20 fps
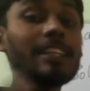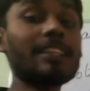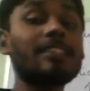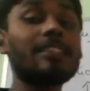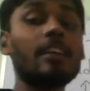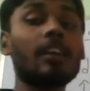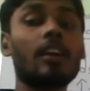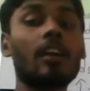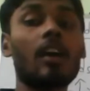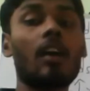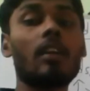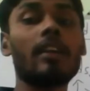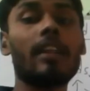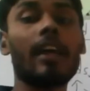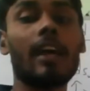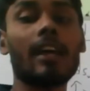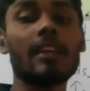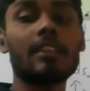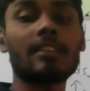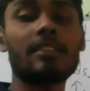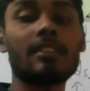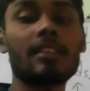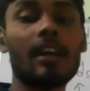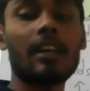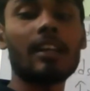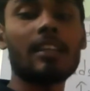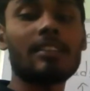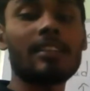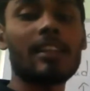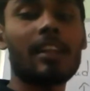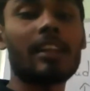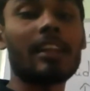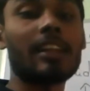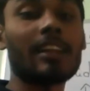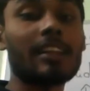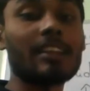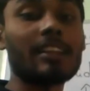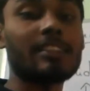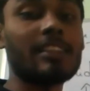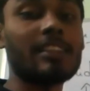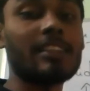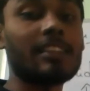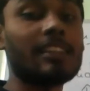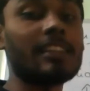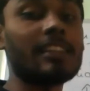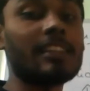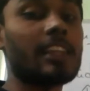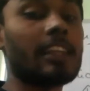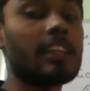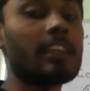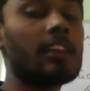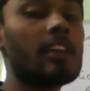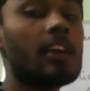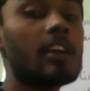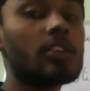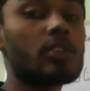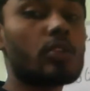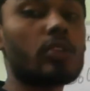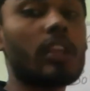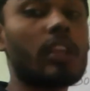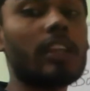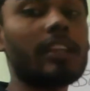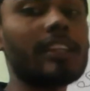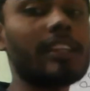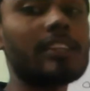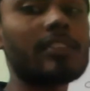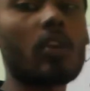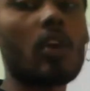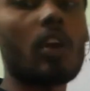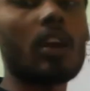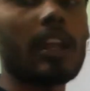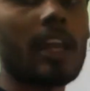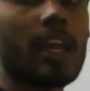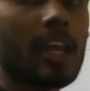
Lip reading: is the called as understanding rigidity. So that is called